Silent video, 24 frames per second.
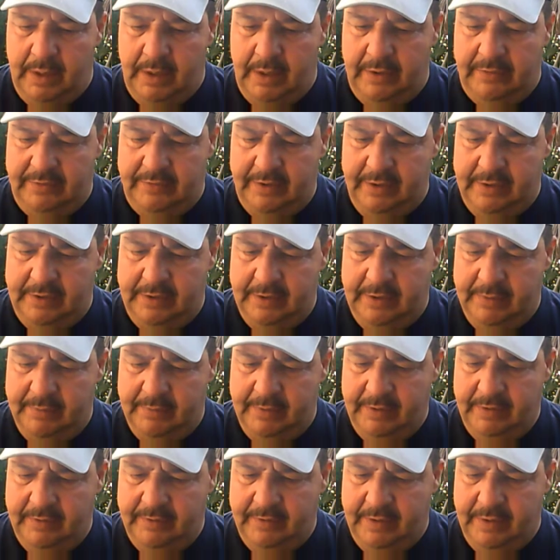said to him,
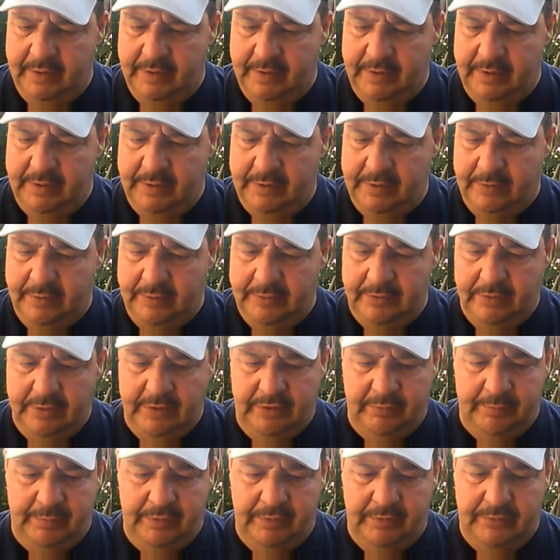there was all
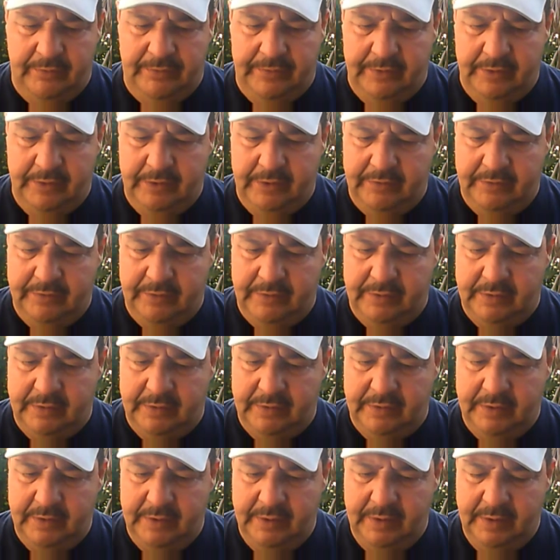these bitter feelings, and
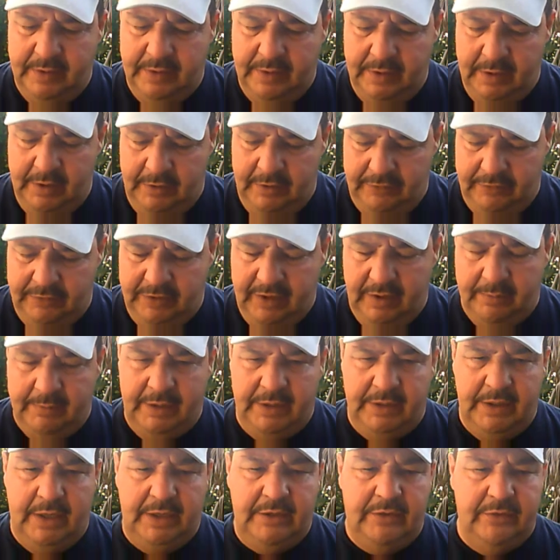she had
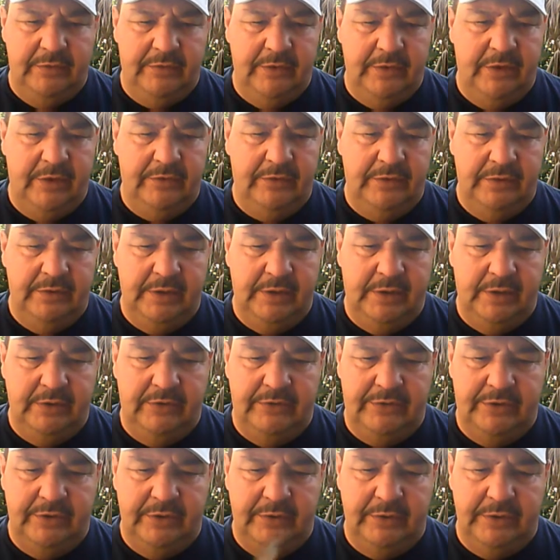made an accusation
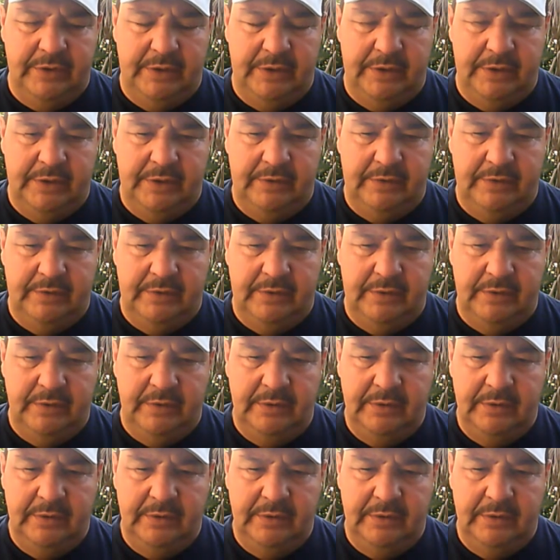against Jody, and I said,